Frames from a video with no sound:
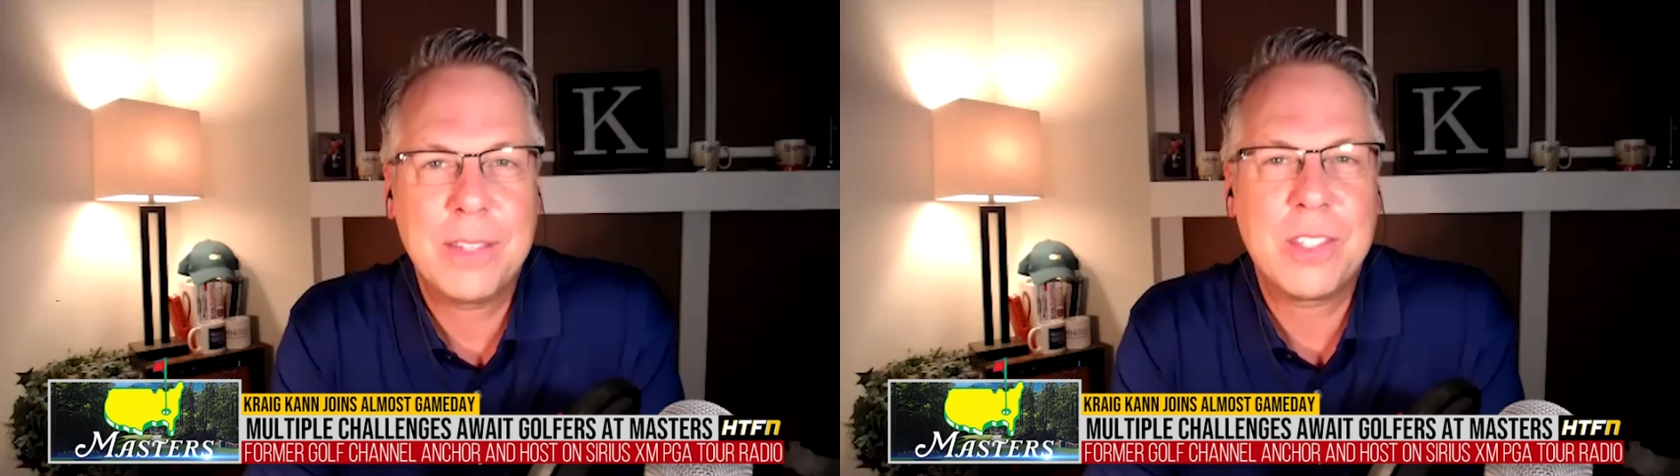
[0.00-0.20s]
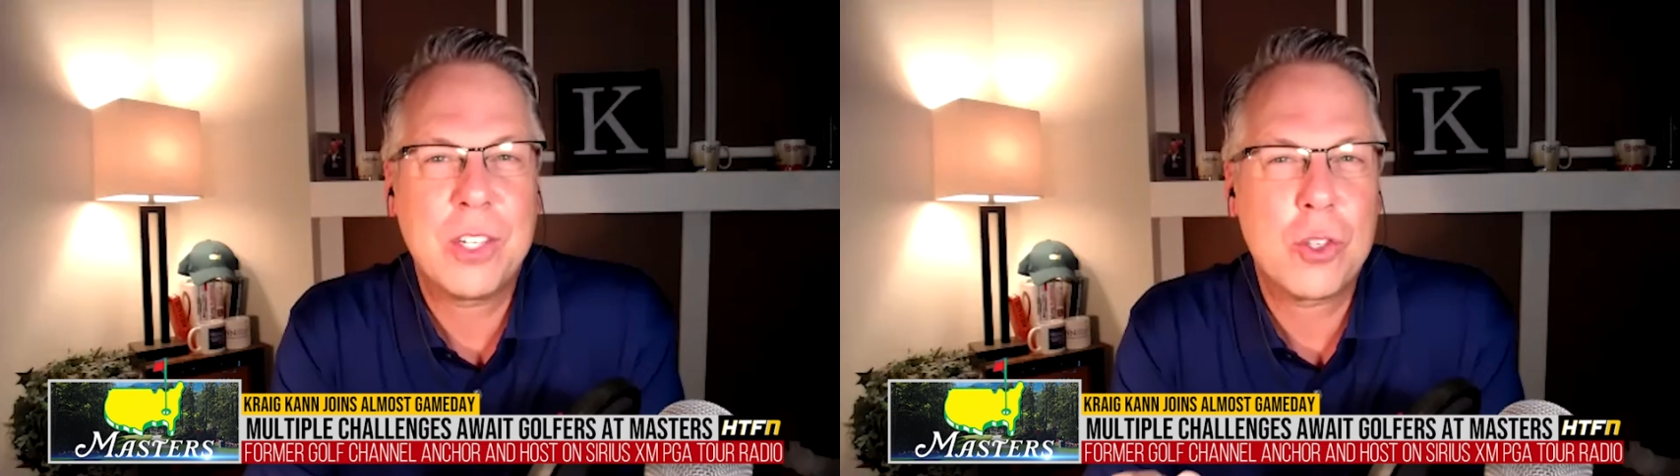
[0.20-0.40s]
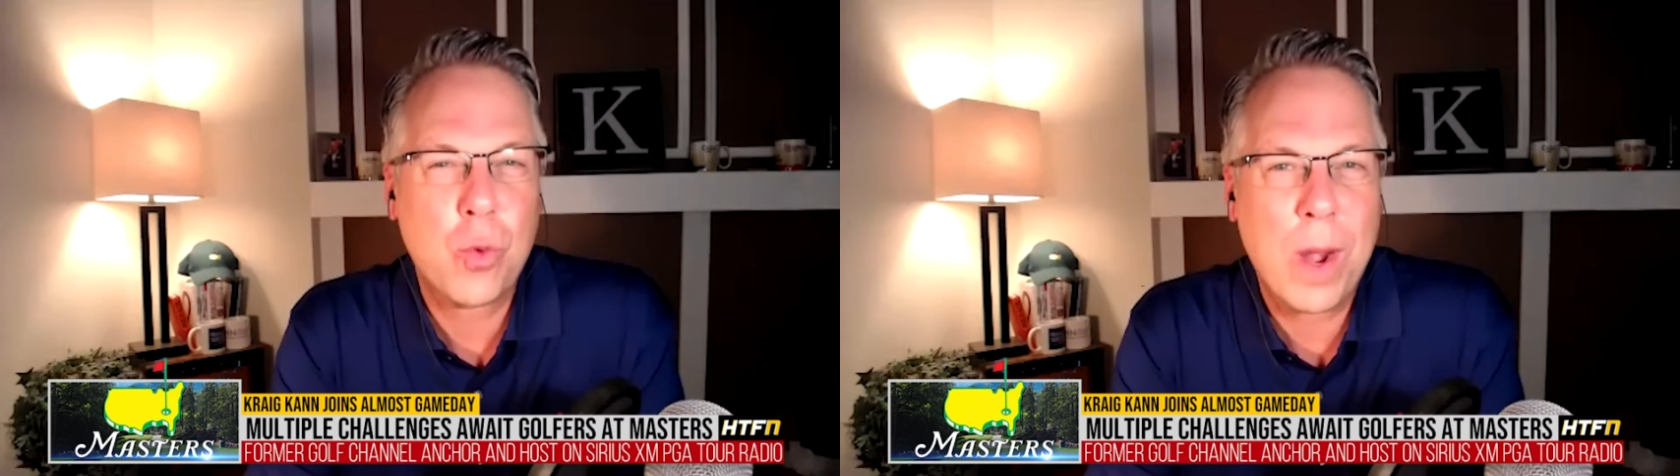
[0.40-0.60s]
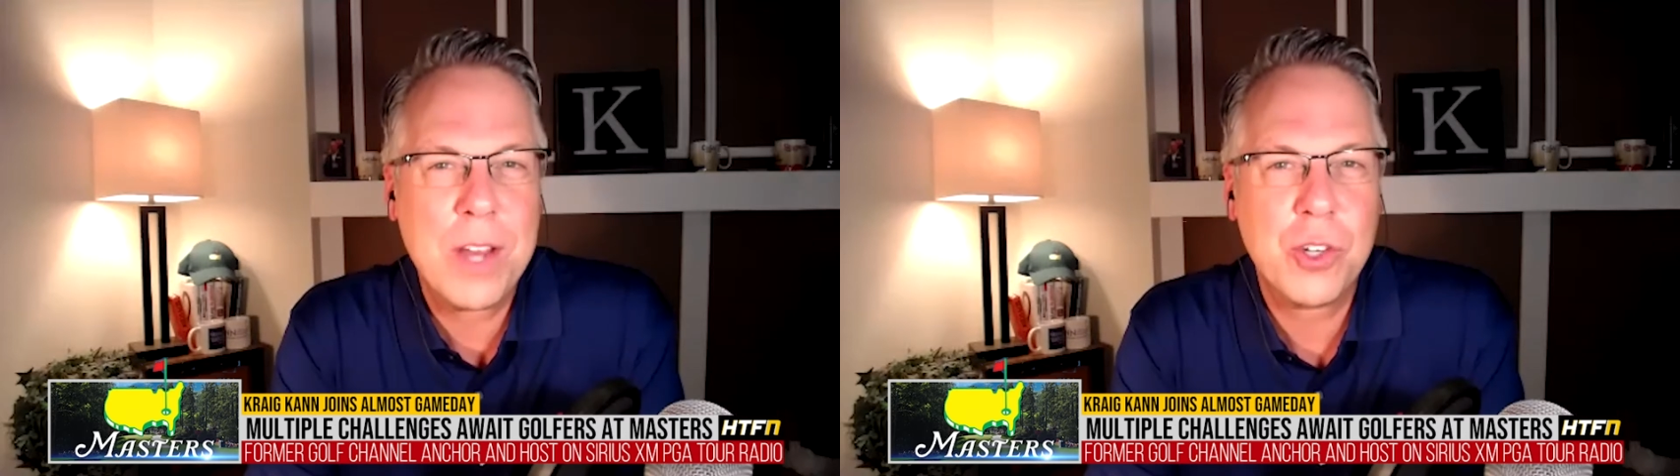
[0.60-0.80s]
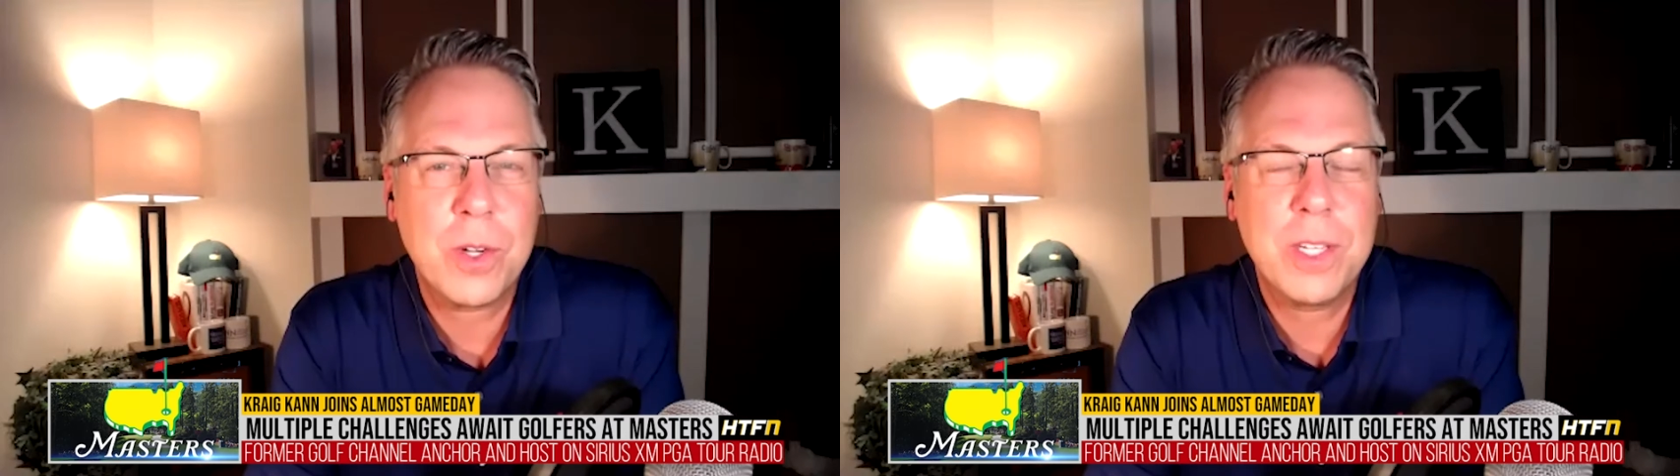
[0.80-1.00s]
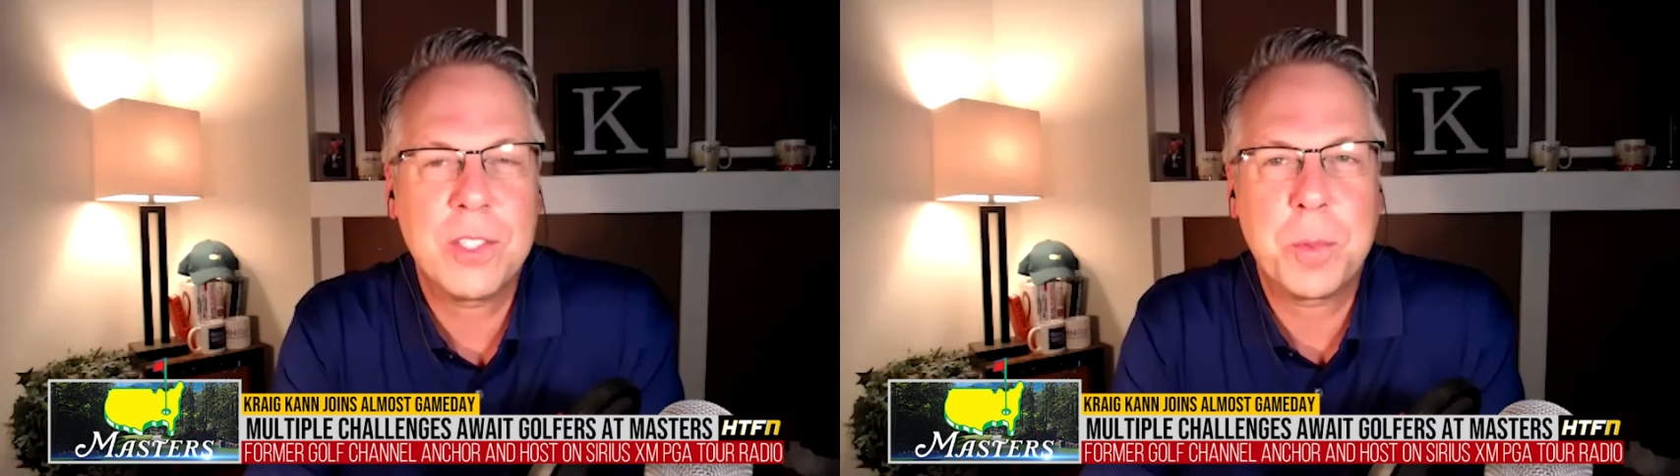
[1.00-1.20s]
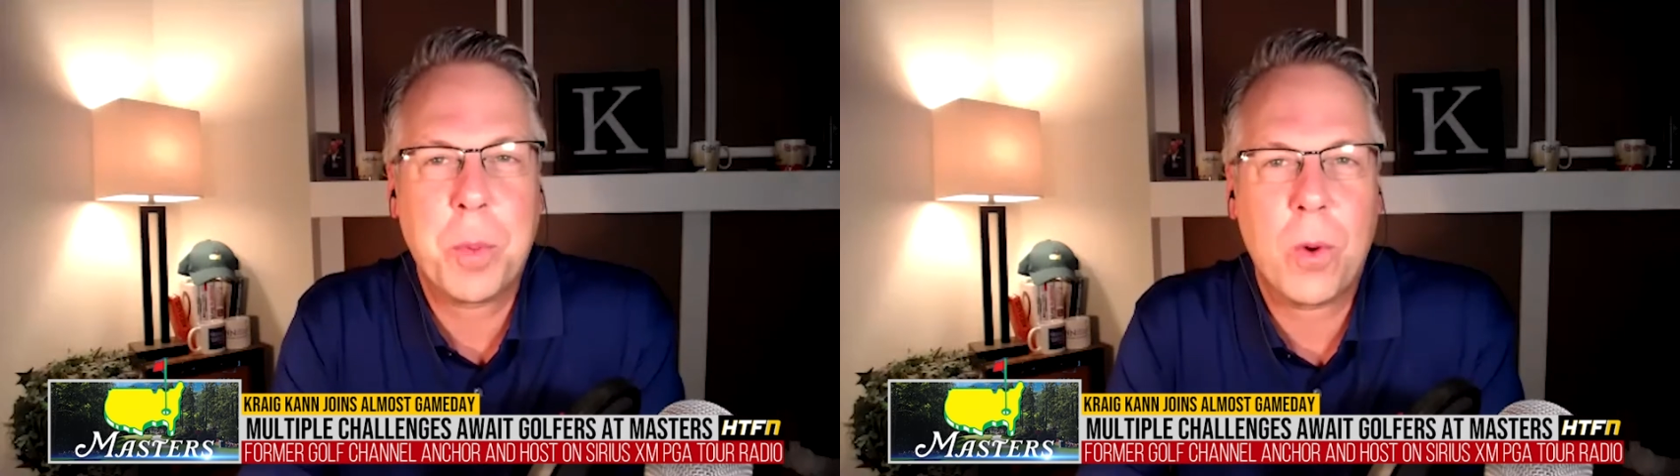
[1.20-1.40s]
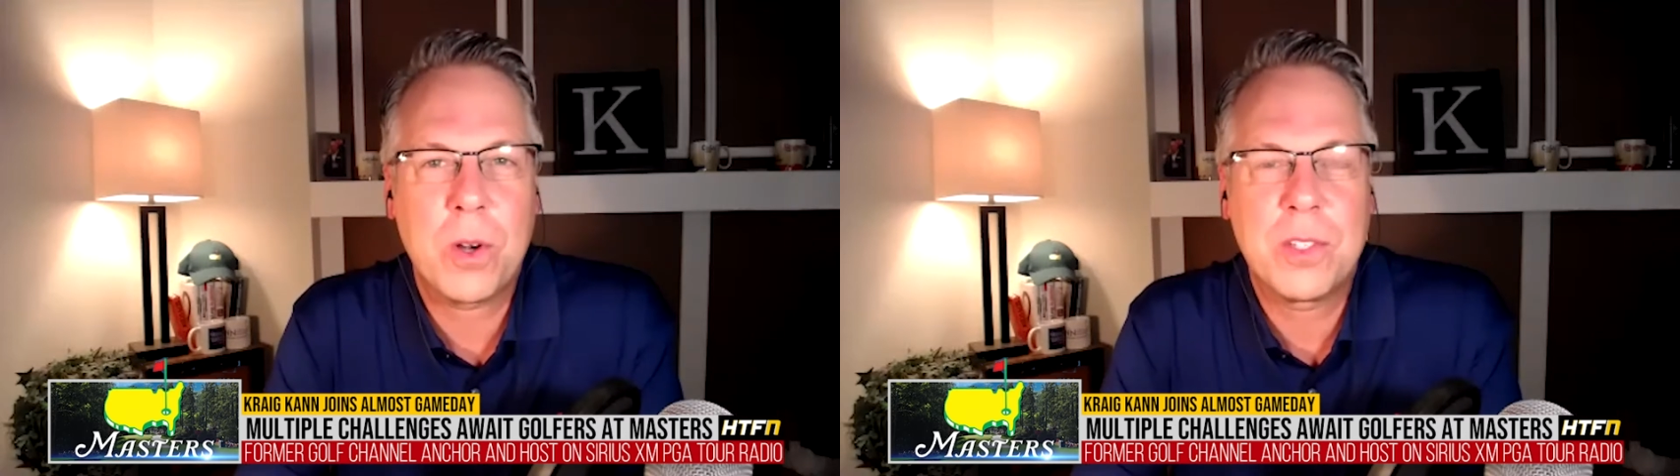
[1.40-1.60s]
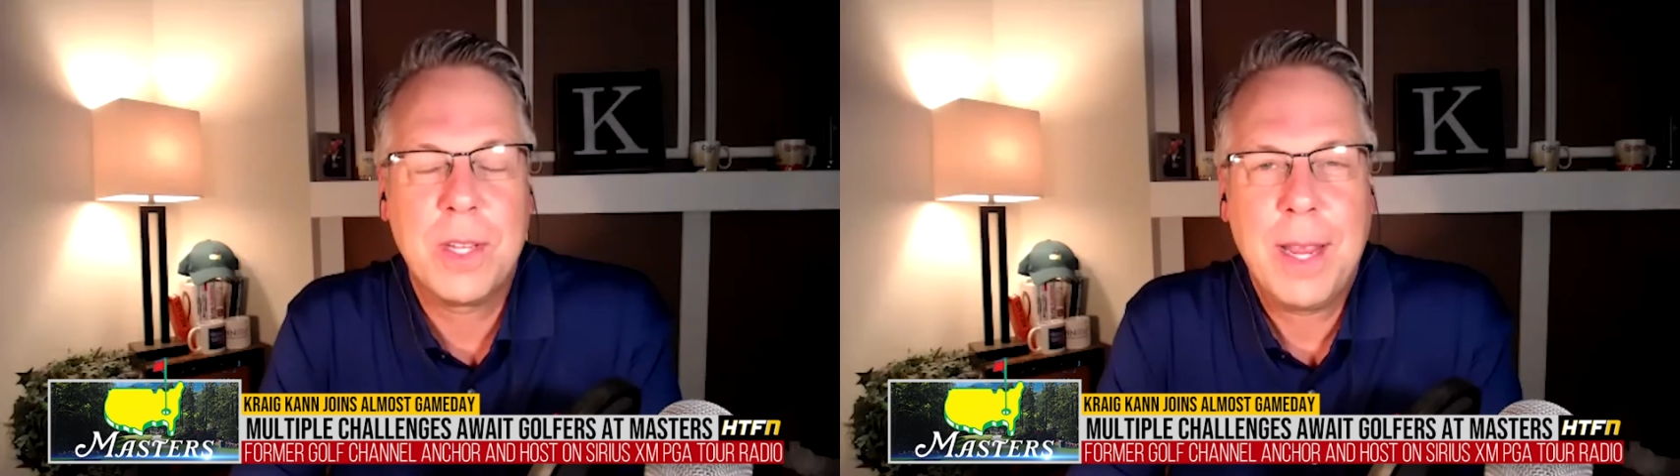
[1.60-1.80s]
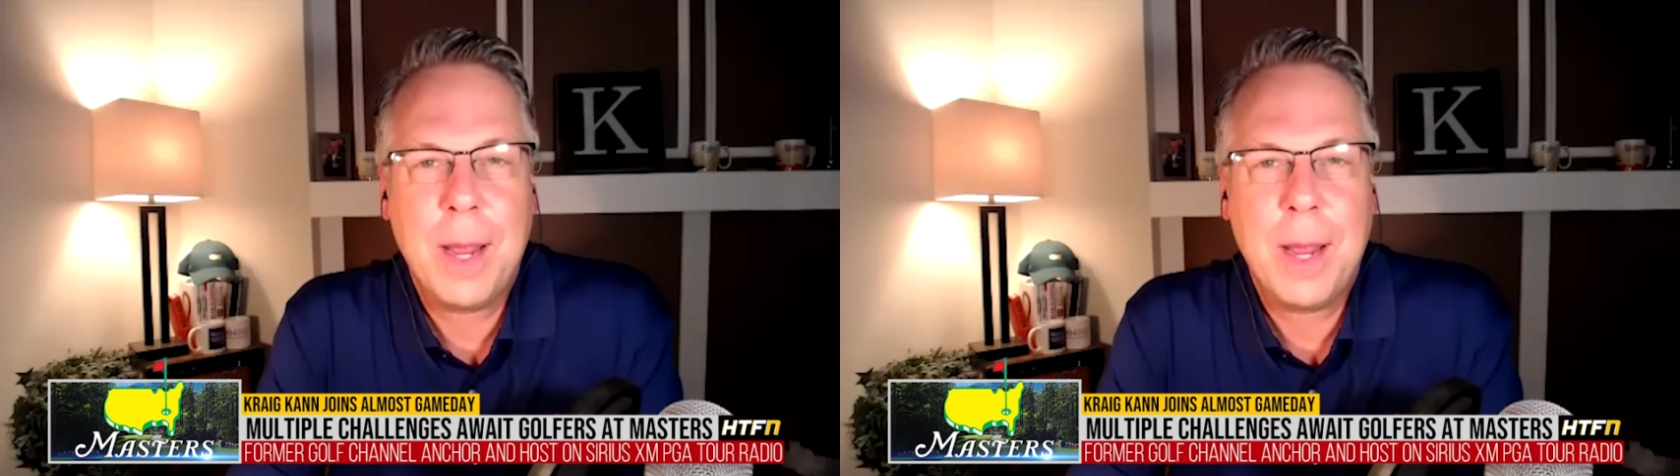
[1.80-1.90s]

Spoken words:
It's a treasure in sports,